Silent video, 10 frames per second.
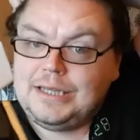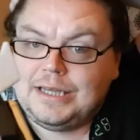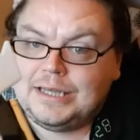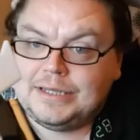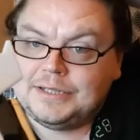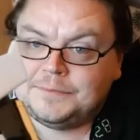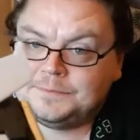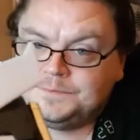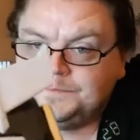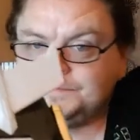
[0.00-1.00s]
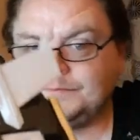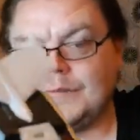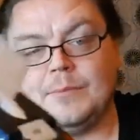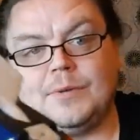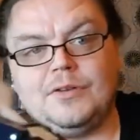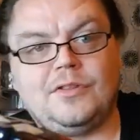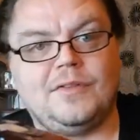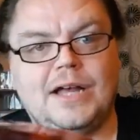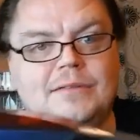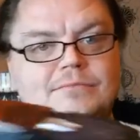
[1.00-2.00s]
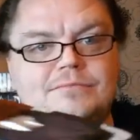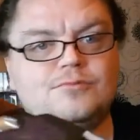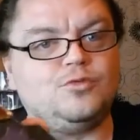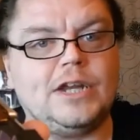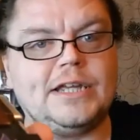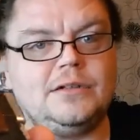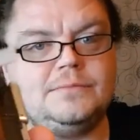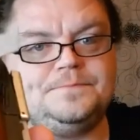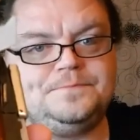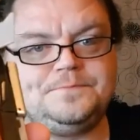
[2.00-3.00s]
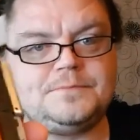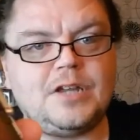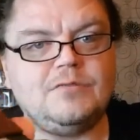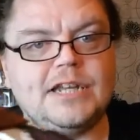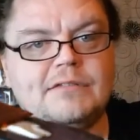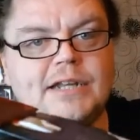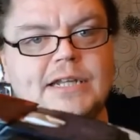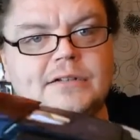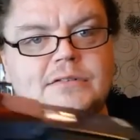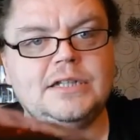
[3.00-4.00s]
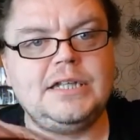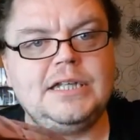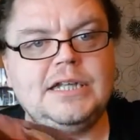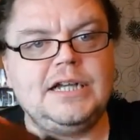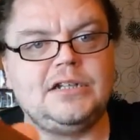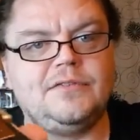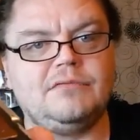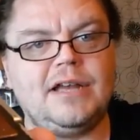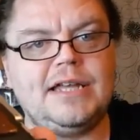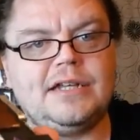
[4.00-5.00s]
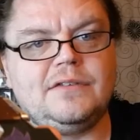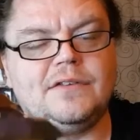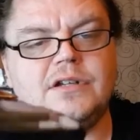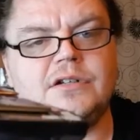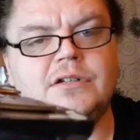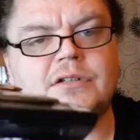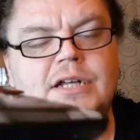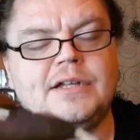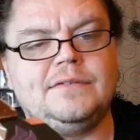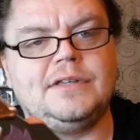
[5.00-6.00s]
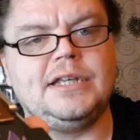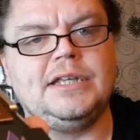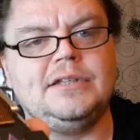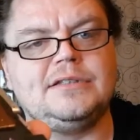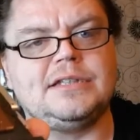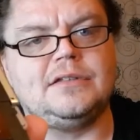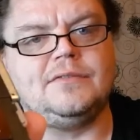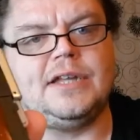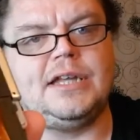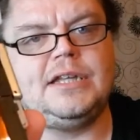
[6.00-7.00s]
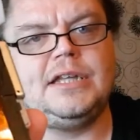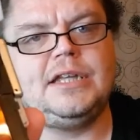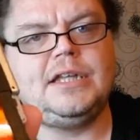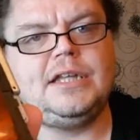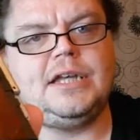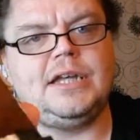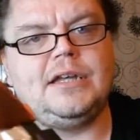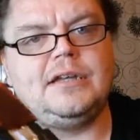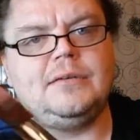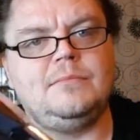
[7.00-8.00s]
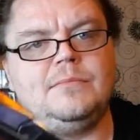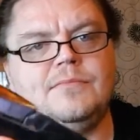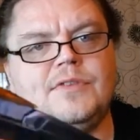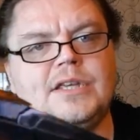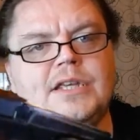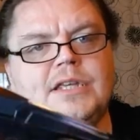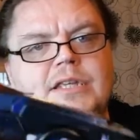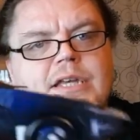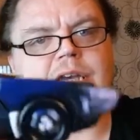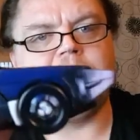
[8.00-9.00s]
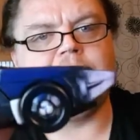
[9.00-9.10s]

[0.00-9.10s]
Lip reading: But other than that, it's really cool. Really, really cool. I love the red, I love the gold, the silver, it'd be